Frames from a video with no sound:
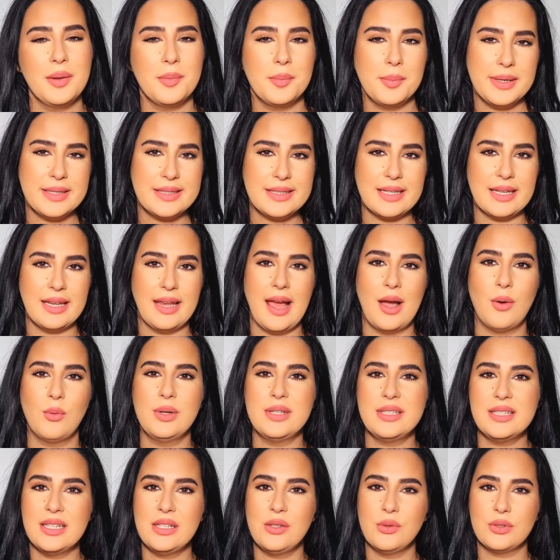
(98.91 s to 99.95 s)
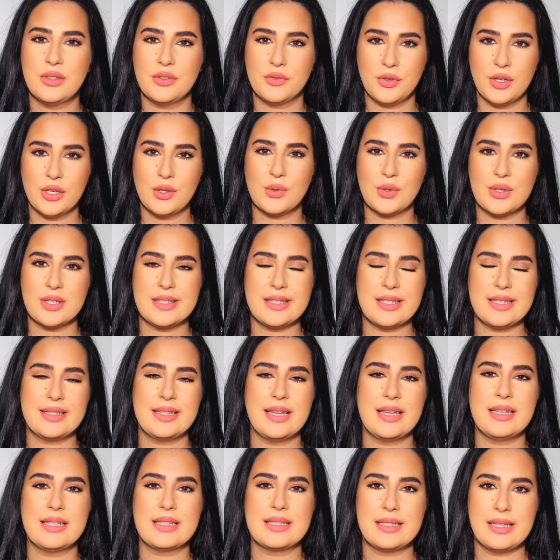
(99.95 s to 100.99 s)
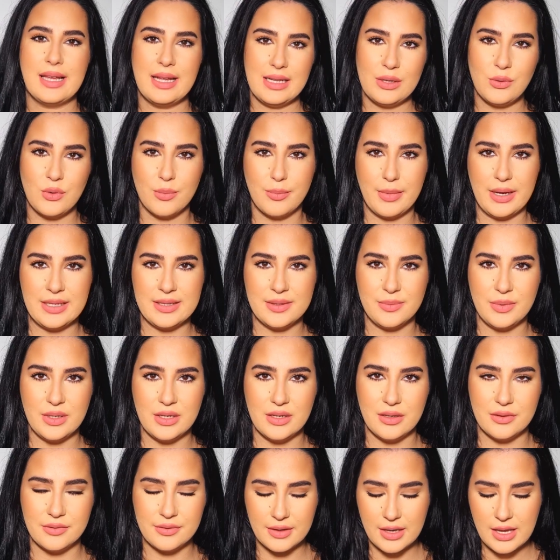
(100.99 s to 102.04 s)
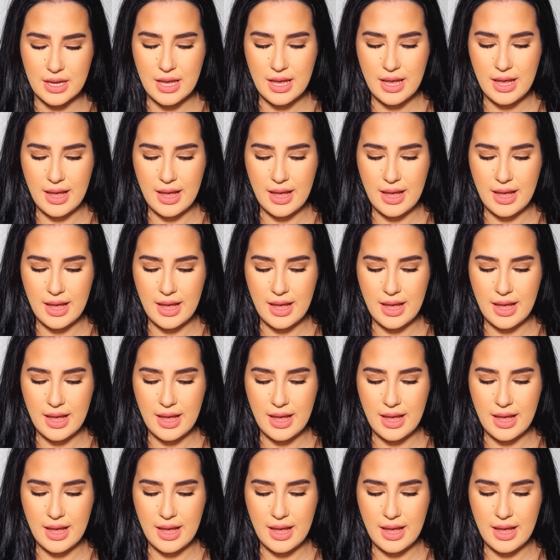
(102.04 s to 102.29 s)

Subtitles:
basically, I will tell you the fragrances that it slightly reminds me of